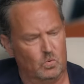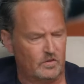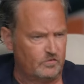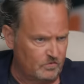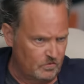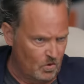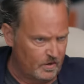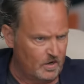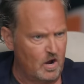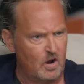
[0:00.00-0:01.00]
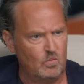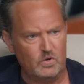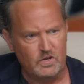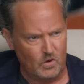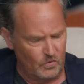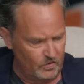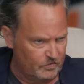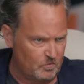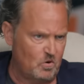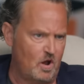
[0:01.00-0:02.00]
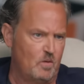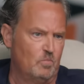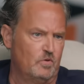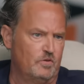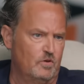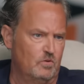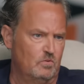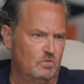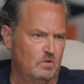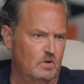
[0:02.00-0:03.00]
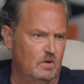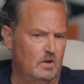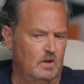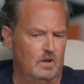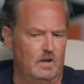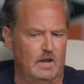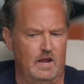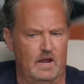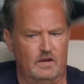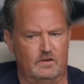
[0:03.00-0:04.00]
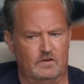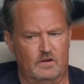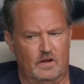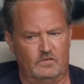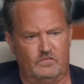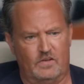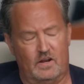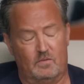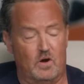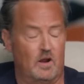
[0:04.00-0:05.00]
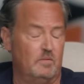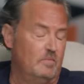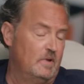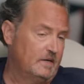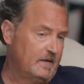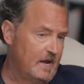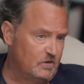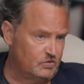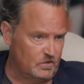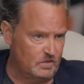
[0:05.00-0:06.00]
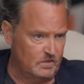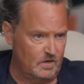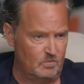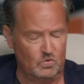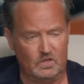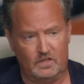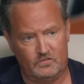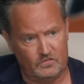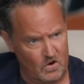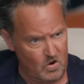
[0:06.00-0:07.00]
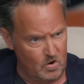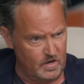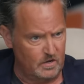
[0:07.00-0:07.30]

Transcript: What's going on? We know there's a problem with you. And I said, I'm on medication. I'm really sorry.